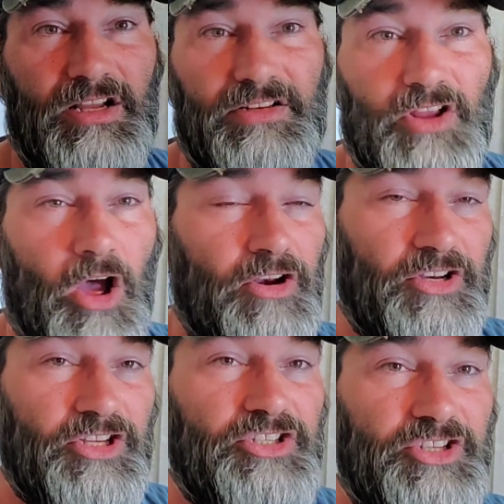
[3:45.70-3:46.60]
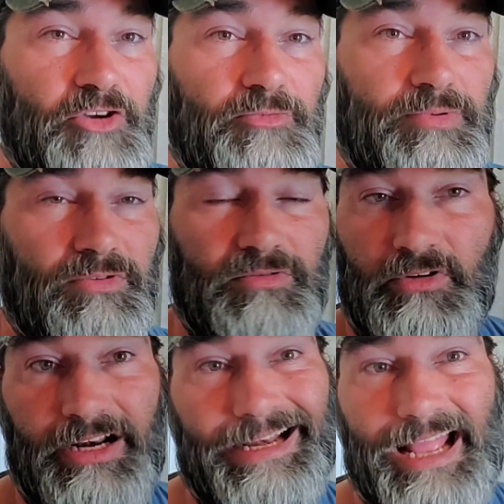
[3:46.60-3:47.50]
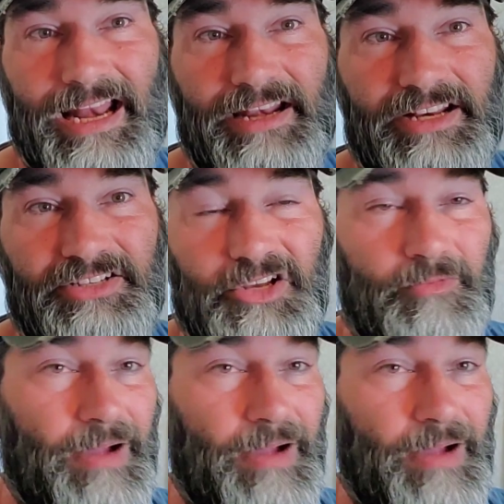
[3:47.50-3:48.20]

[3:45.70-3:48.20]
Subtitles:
Dawn dish soap, any kind of dish soap.